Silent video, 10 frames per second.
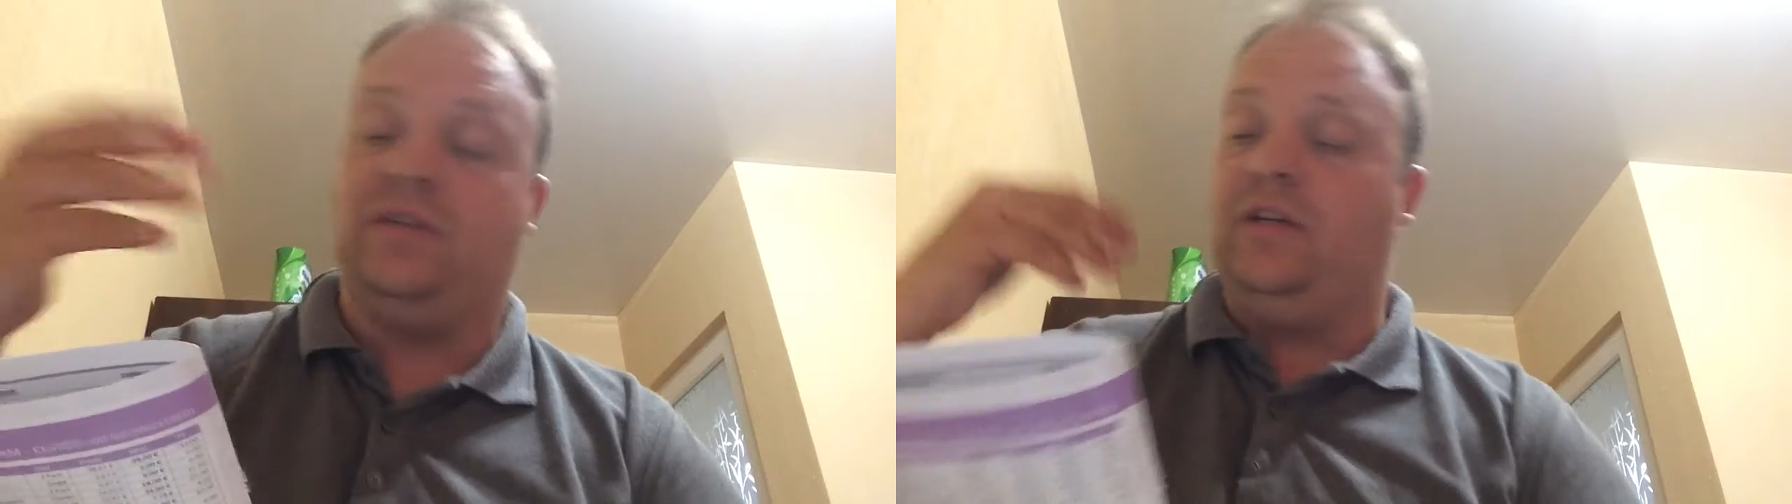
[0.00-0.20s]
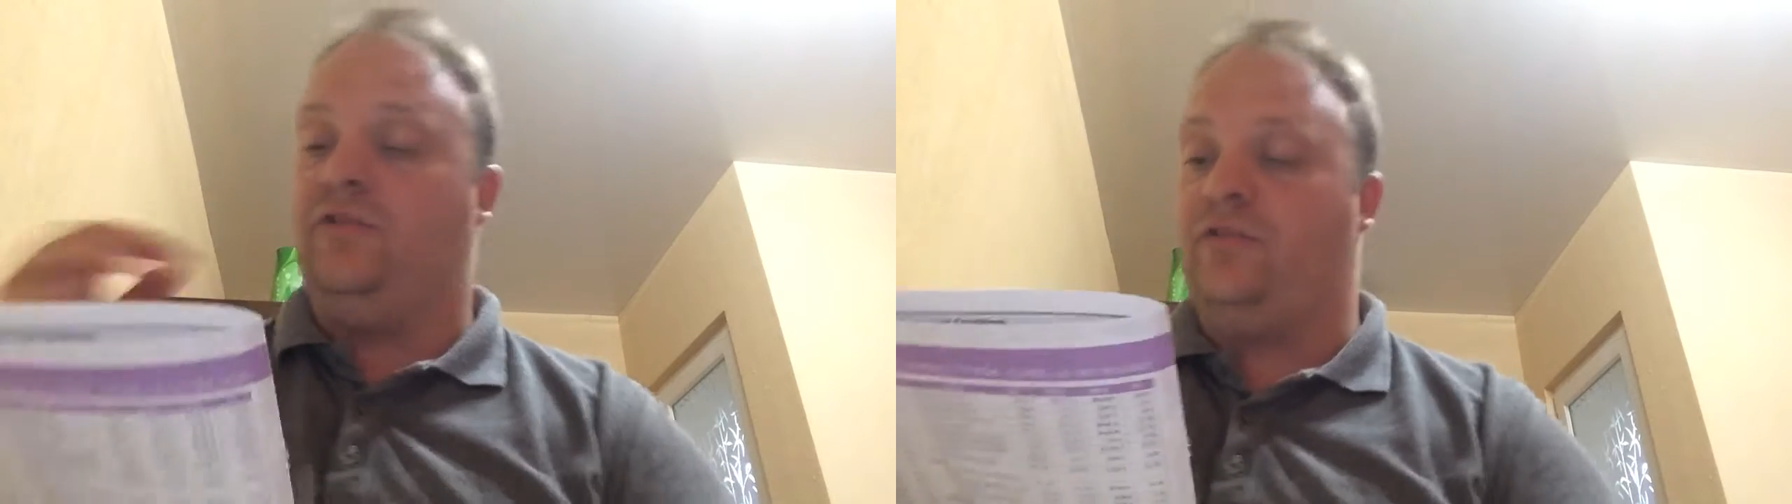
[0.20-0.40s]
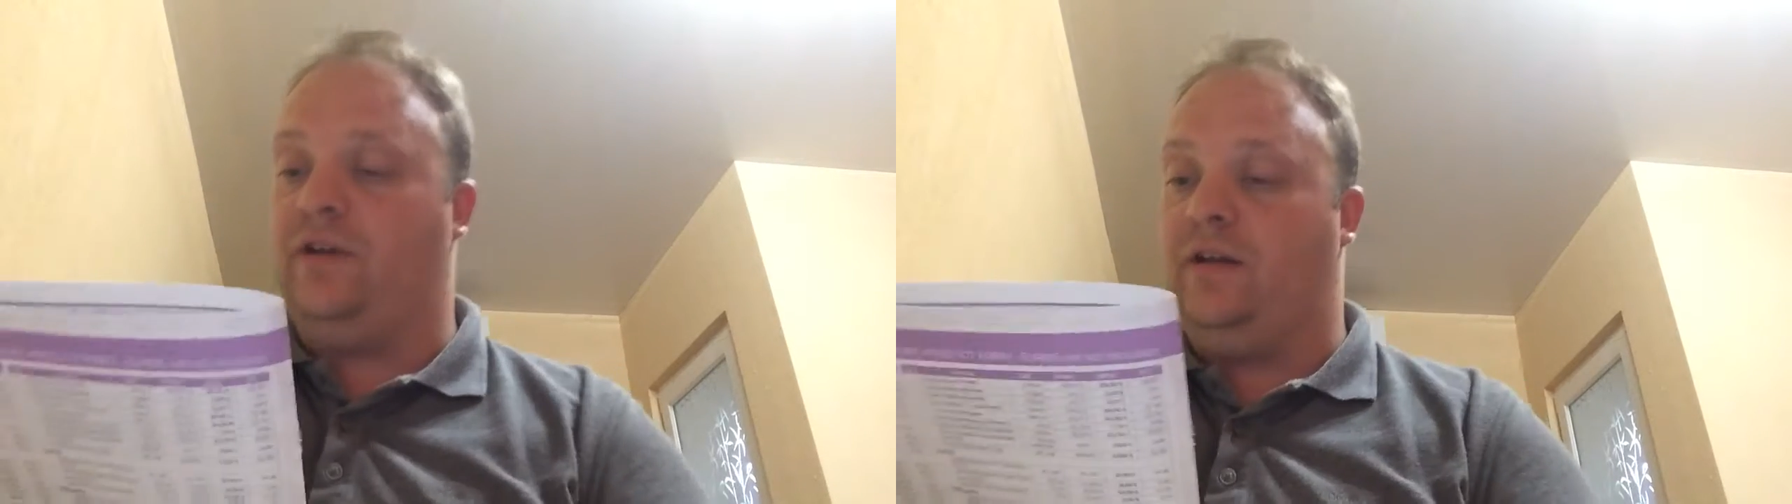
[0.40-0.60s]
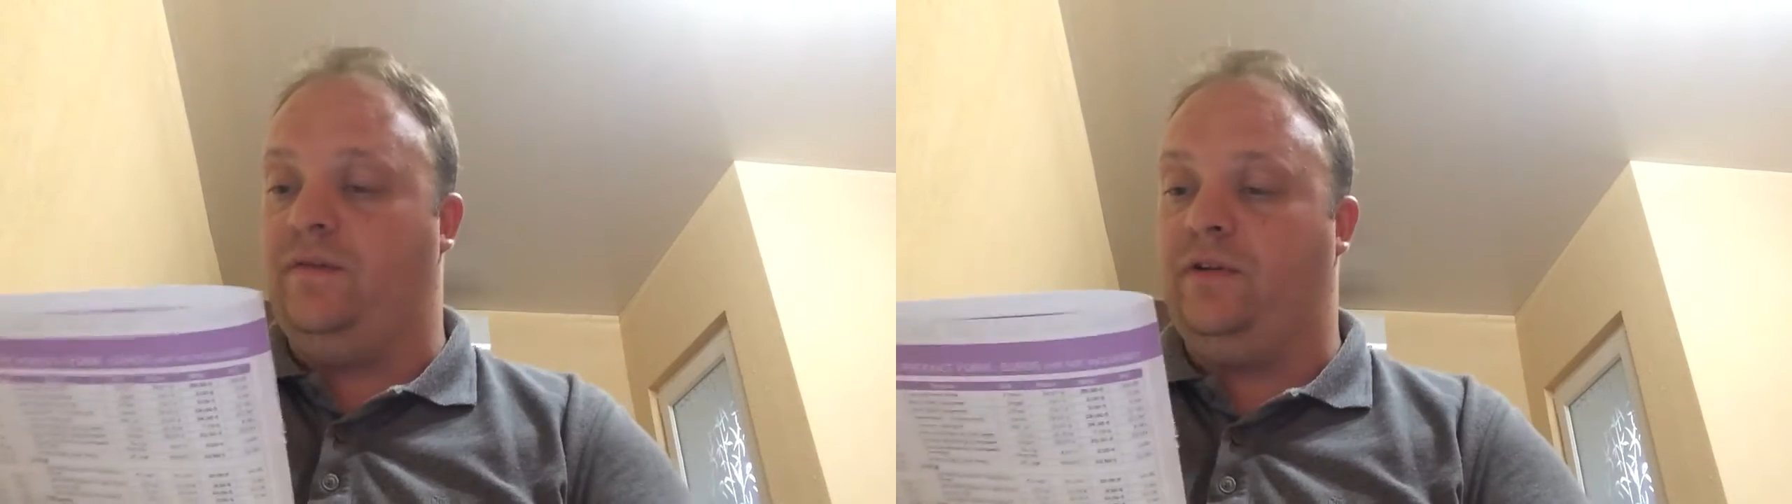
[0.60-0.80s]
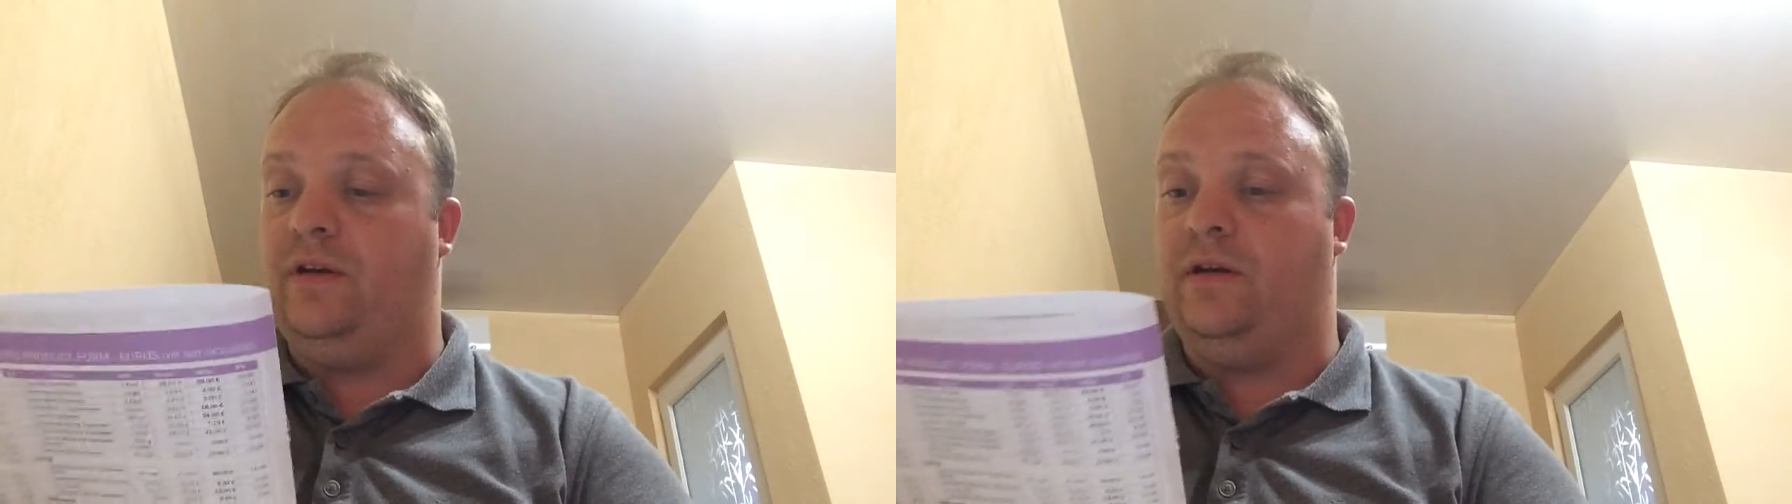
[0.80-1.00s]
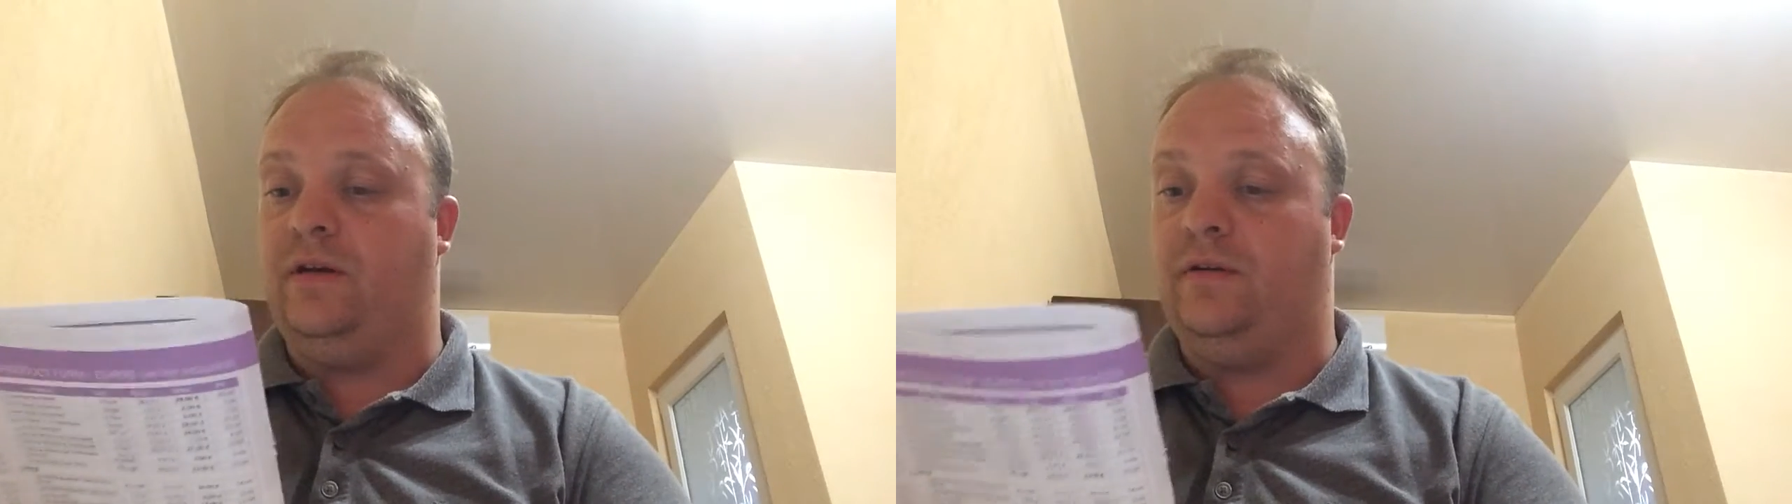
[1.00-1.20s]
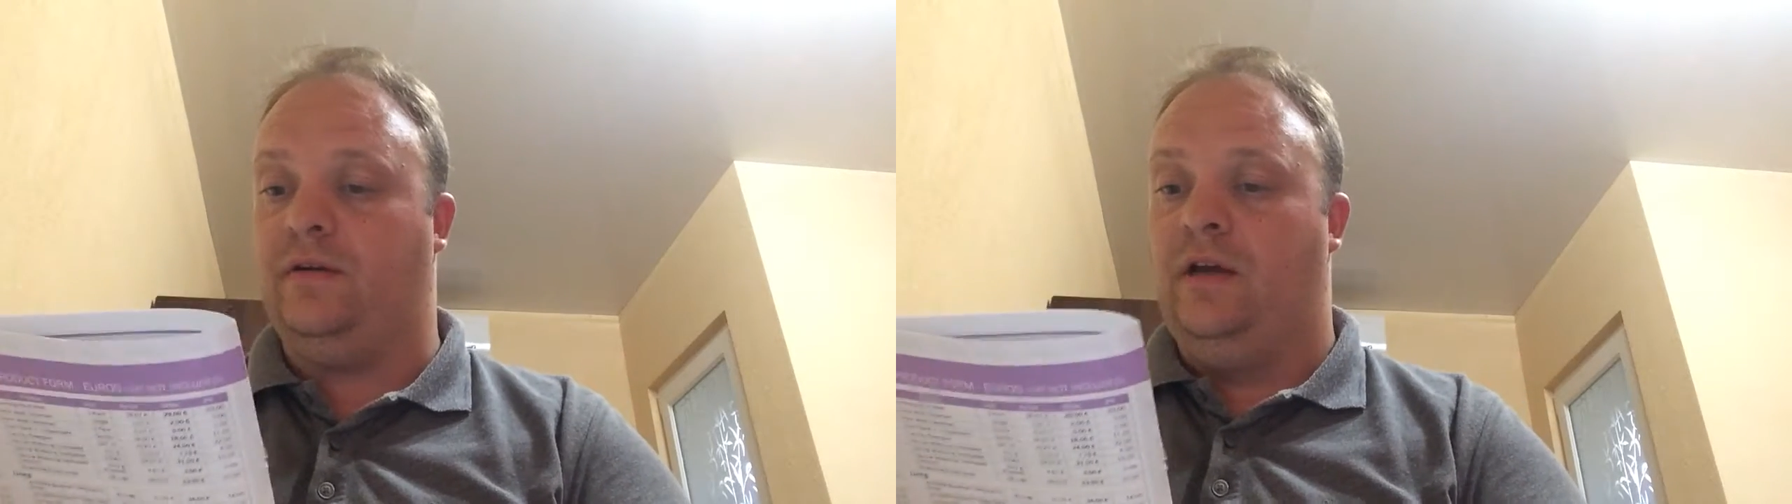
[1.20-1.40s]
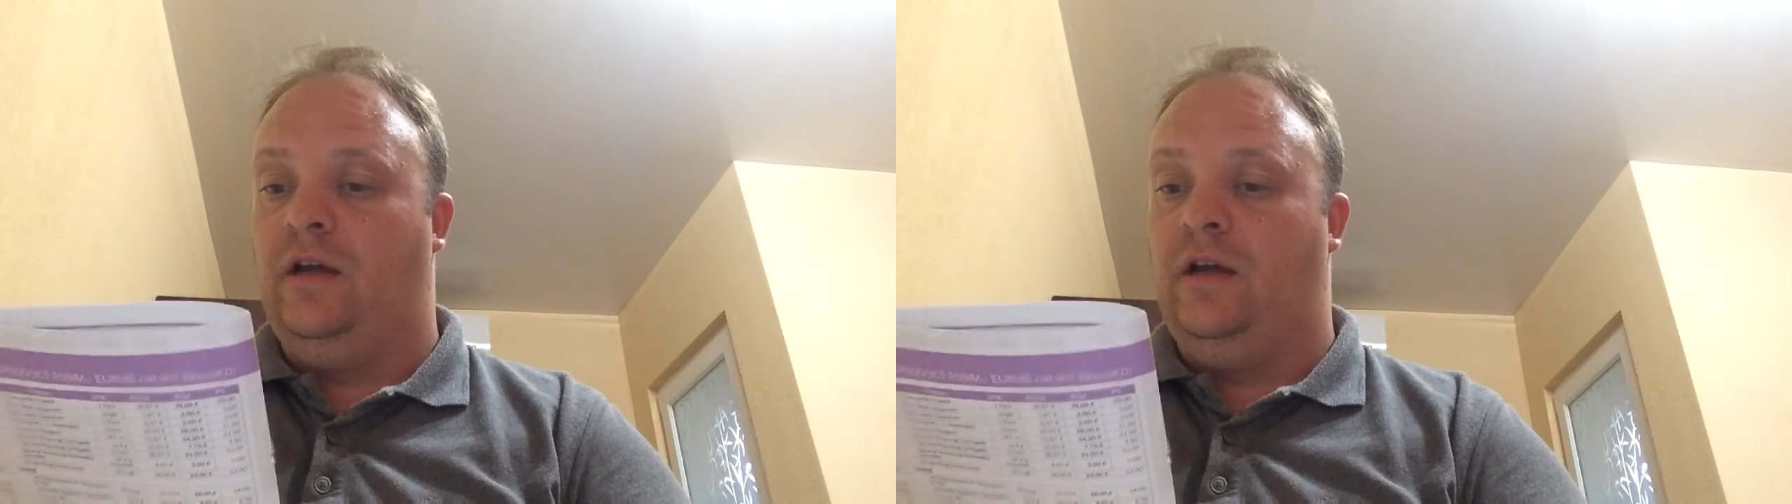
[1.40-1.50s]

tea tree, if you didn't know,